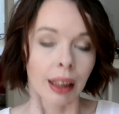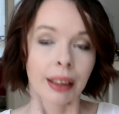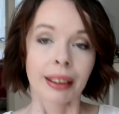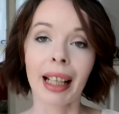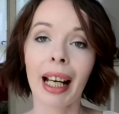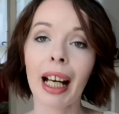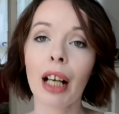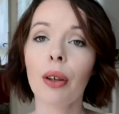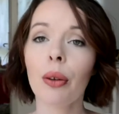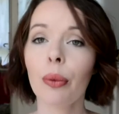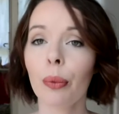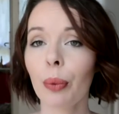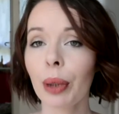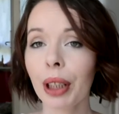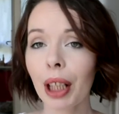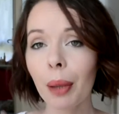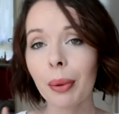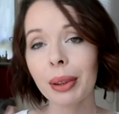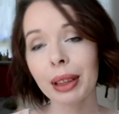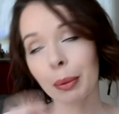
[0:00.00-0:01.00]
Now,
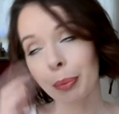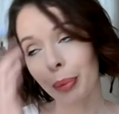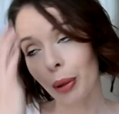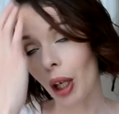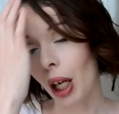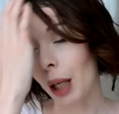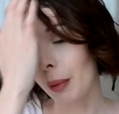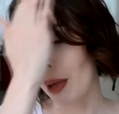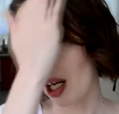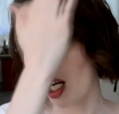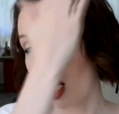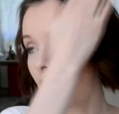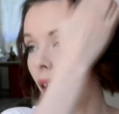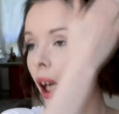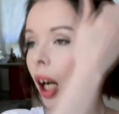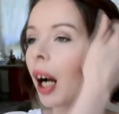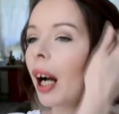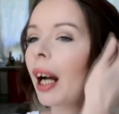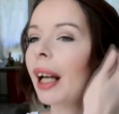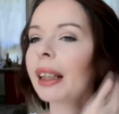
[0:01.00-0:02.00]
when I was in Primark,
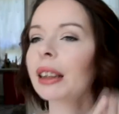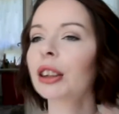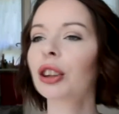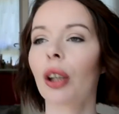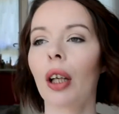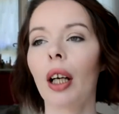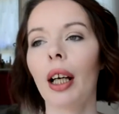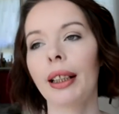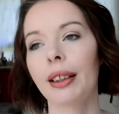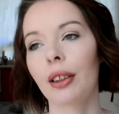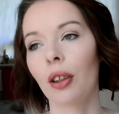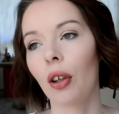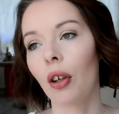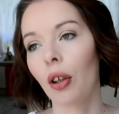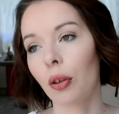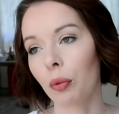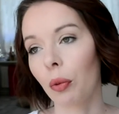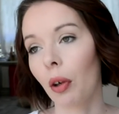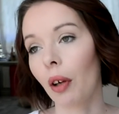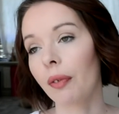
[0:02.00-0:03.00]
I tried
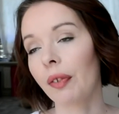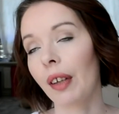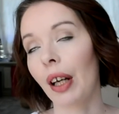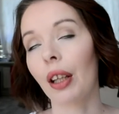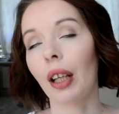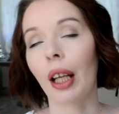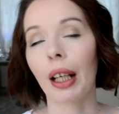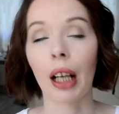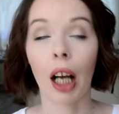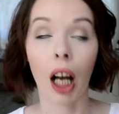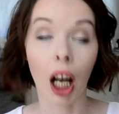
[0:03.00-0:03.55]
on what felt like a